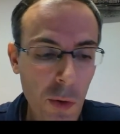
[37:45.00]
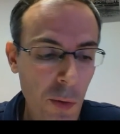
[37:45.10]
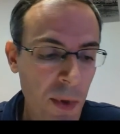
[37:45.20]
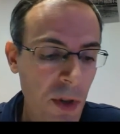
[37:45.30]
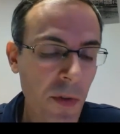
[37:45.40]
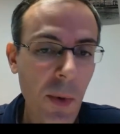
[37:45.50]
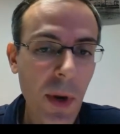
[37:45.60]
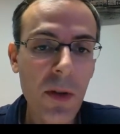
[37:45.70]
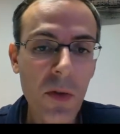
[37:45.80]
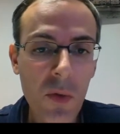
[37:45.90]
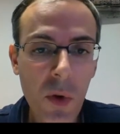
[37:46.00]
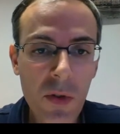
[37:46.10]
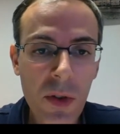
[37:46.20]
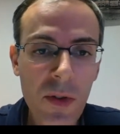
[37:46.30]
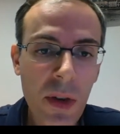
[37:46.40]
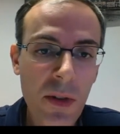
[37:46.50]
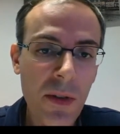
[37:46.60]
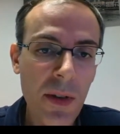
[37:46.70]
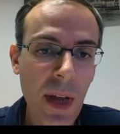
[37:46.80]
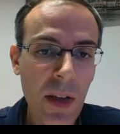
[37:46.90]
specify relative voxel sizes
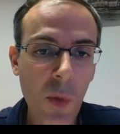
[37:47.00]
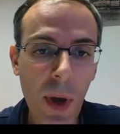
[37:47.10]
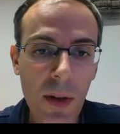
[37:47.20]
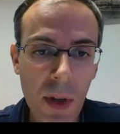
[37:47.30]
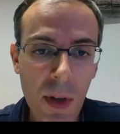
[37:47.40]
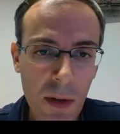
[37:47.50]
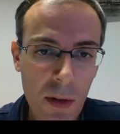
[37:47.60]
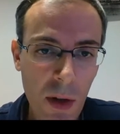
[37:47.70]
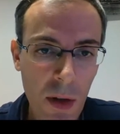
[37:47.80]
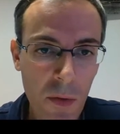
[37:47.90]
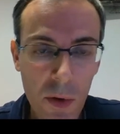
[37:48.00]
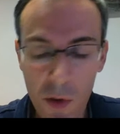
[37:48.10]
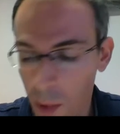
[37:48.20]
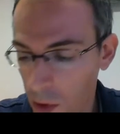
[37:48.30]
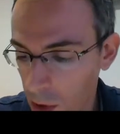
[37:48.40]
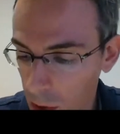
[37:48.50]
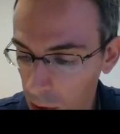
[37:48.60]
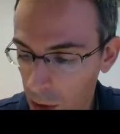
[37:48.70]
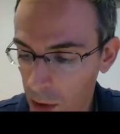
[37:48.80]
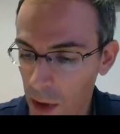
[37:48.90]
in X, Y, and Z. For this
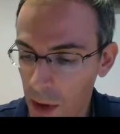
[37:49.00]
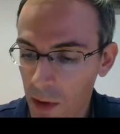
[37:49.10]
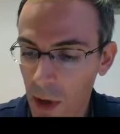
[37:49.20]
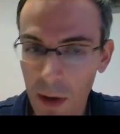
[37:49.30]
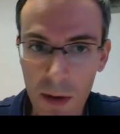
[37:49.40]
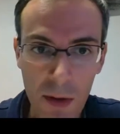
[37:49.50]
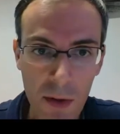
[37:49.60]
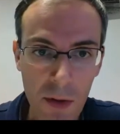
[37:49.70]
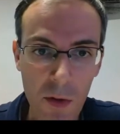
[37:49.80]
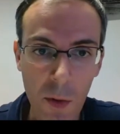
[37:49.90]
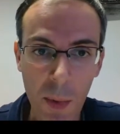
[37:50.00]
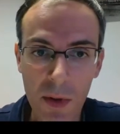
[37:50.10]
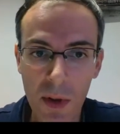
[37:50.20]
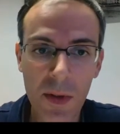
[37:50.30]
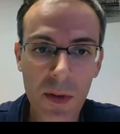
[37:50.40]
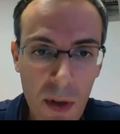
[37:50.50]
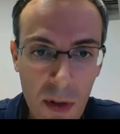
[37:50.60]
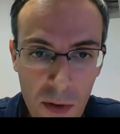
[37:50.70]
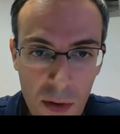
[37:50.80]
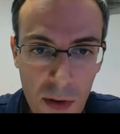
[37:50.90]
particular data set, it's
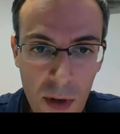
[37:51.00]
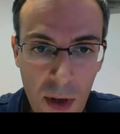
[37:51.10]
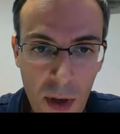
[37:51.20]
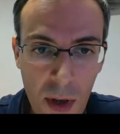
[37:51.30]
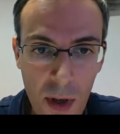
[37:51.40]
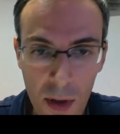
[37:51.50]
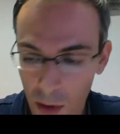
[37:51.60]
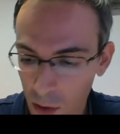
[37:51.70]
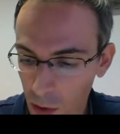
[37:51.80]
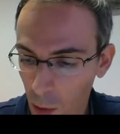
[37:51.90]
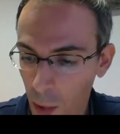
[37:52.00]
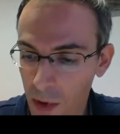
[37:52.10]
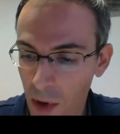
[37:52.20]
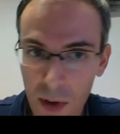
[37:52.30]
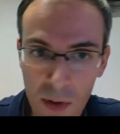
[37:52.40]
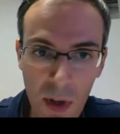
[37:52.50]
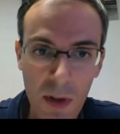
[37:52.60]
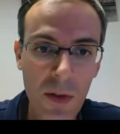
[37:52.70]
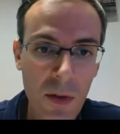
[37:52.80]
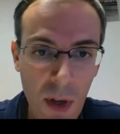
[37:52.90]
0.76,
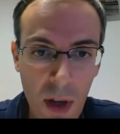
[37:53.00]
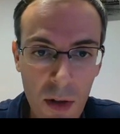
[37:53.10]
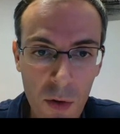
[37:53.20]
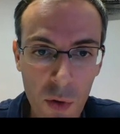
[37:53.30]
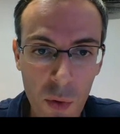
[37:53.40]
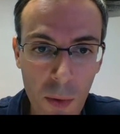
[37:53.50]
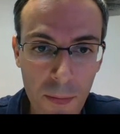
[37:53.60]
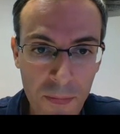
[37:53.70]
0.76, and 2.